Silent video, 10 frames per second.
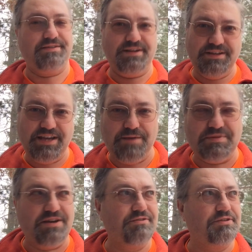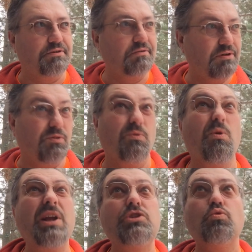And then it came down to,
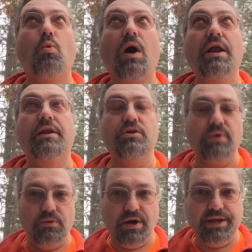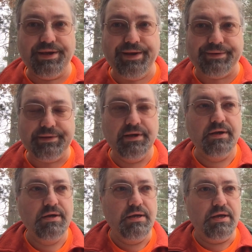which one do I want to get?
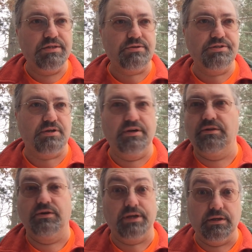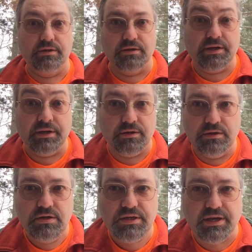And so I started looking and looking and
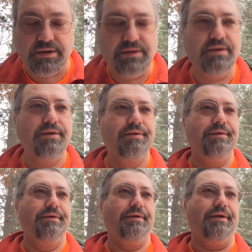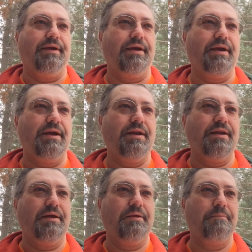looking.
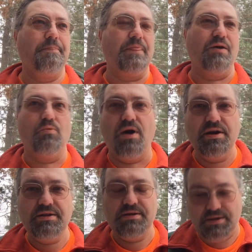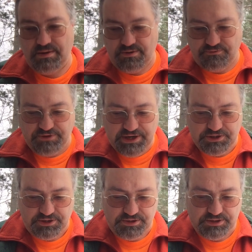And I wanted
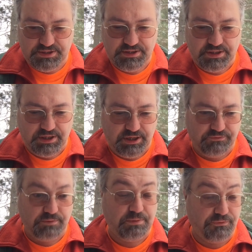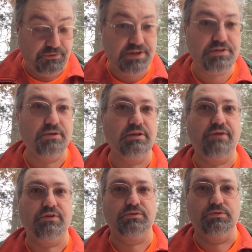features of a professional
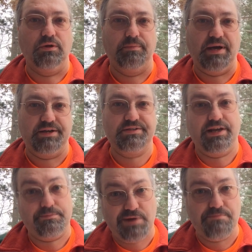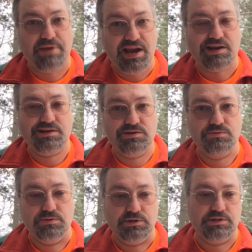level toolbox, like my Mac
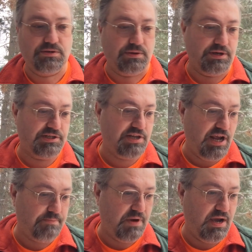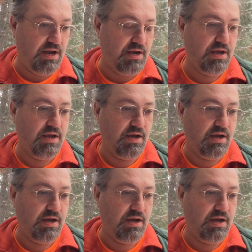Tools or a Snap-on